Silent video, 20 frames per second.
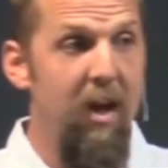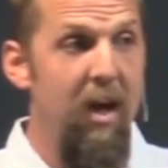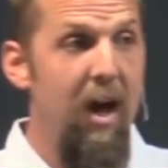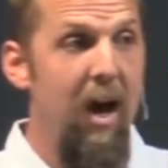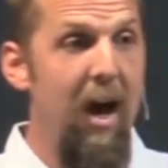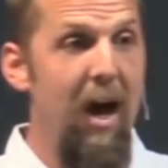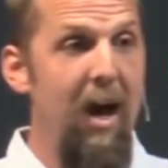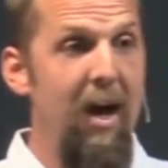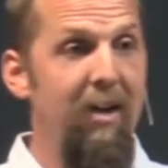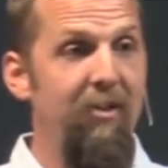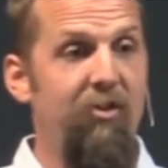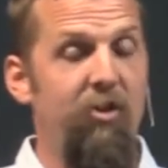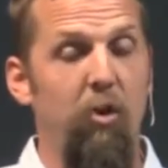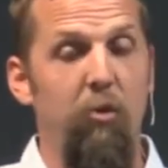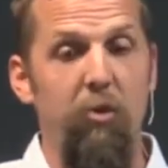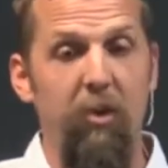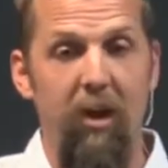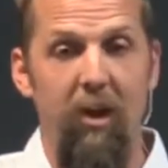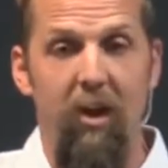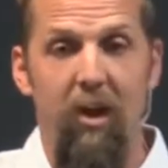Uh, so
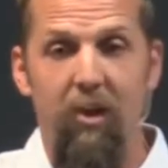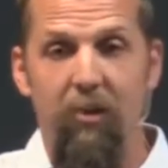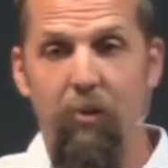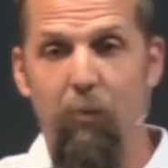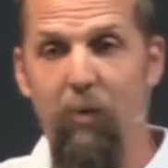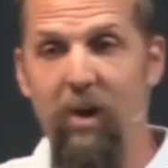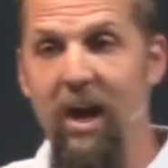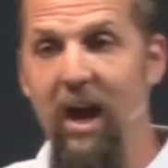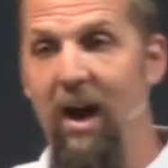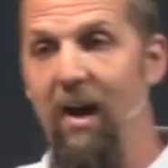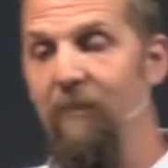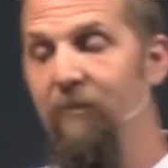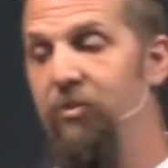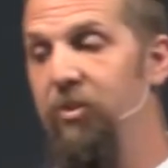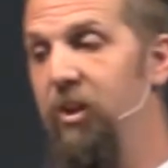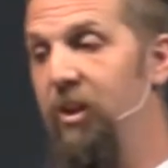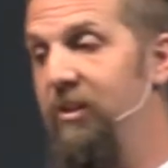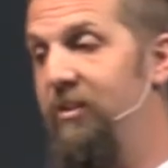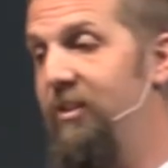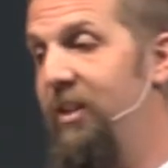that we have
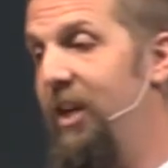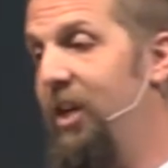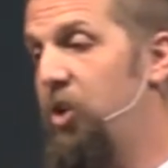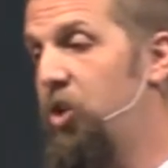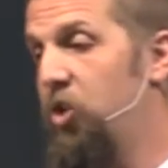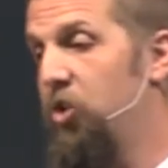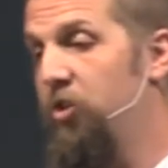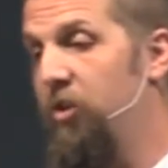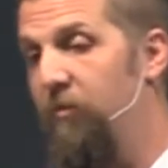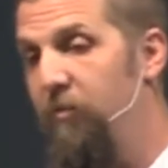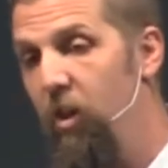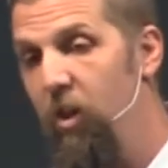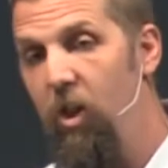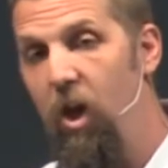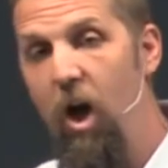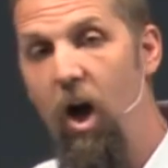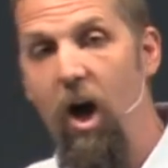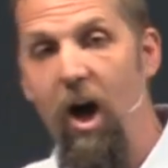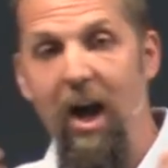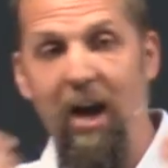the teachers of the
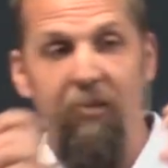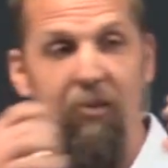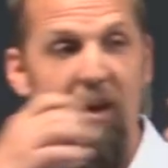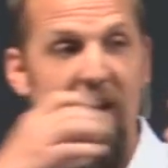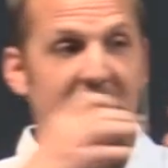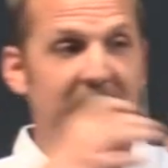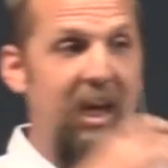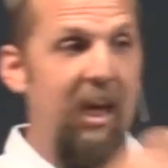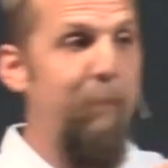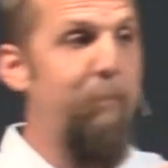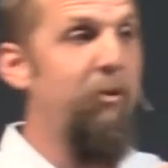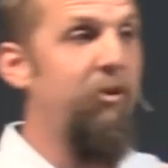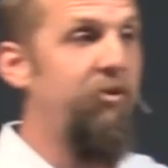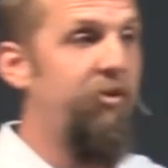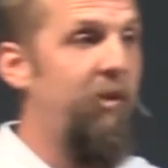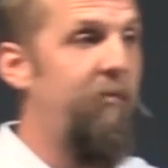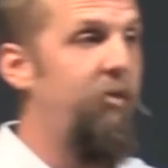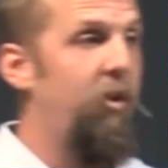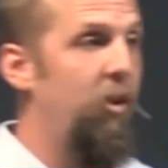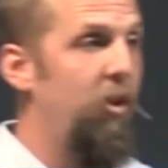law and the keepers
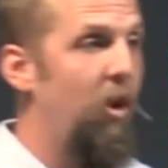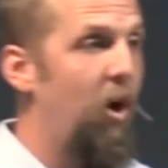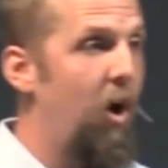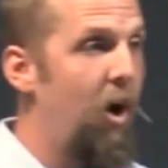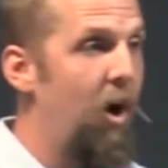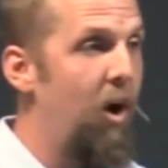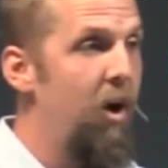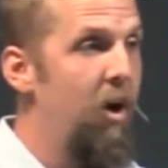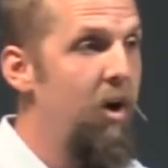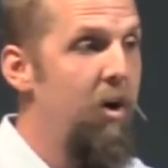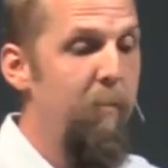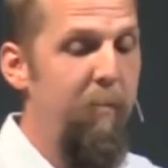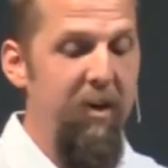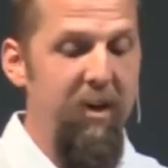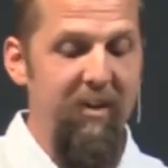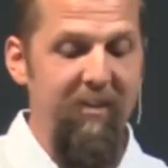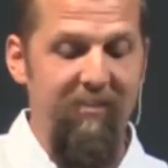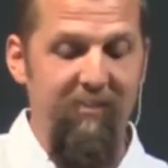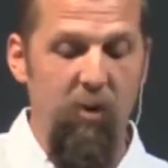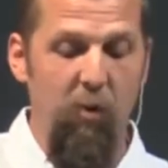of the law, but
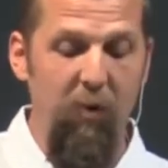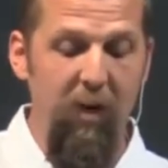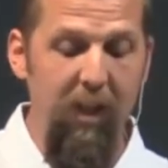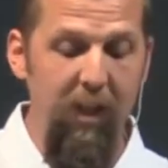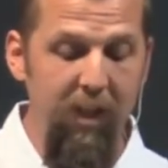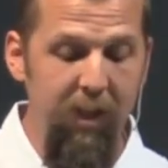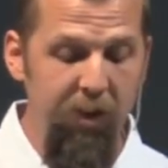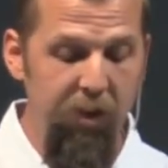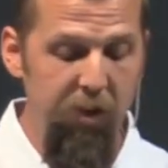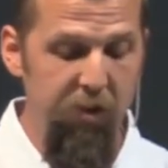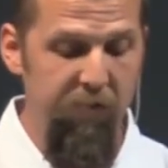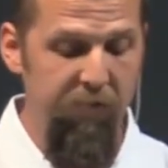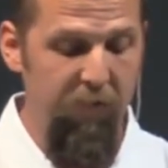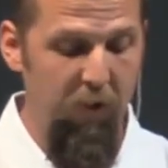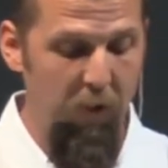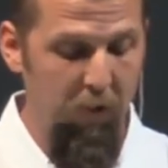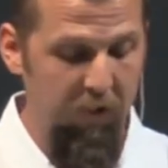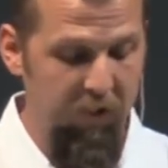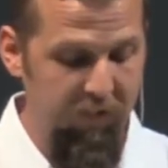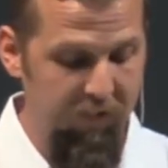it's the religious
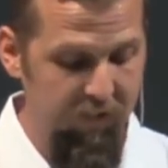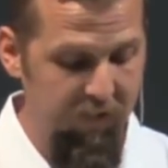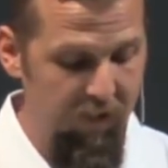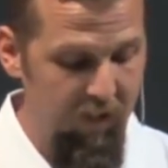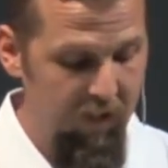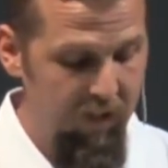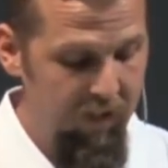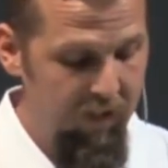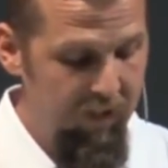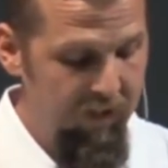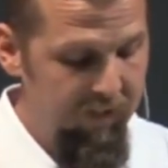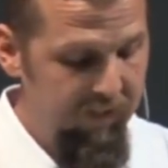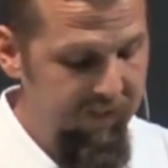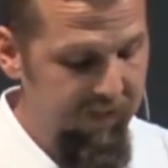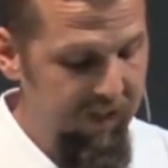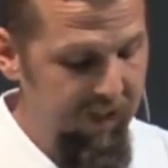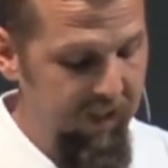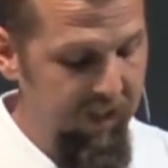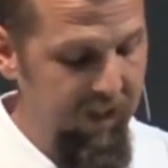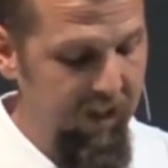folks
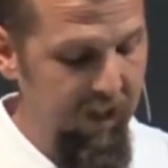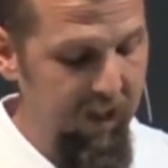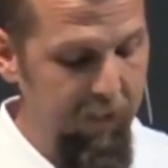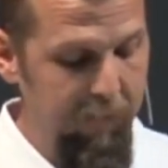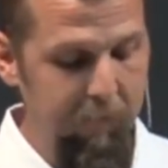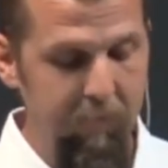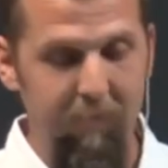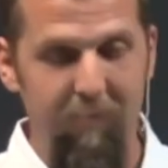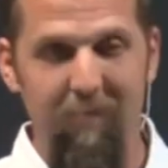sitting here.